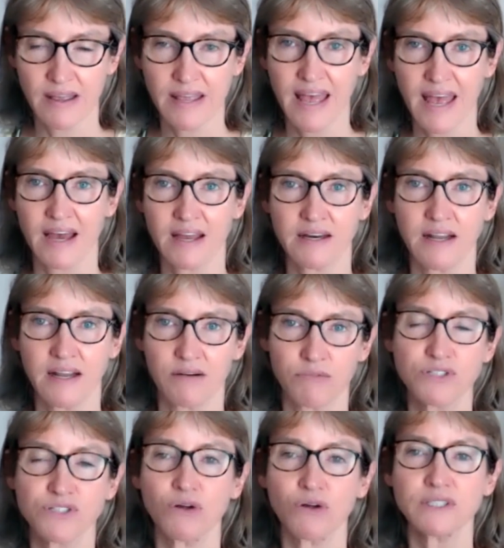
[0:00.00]
can
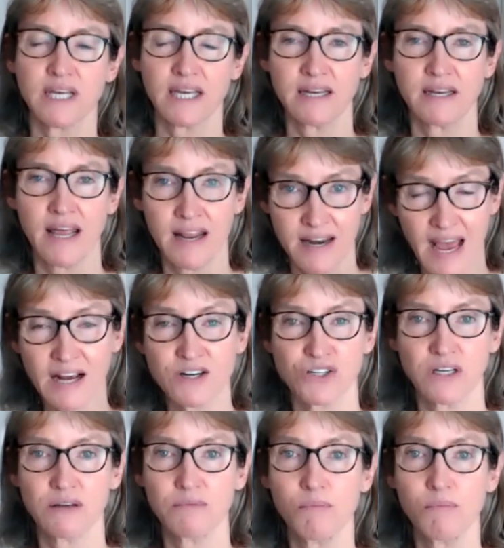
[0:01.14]
result in actually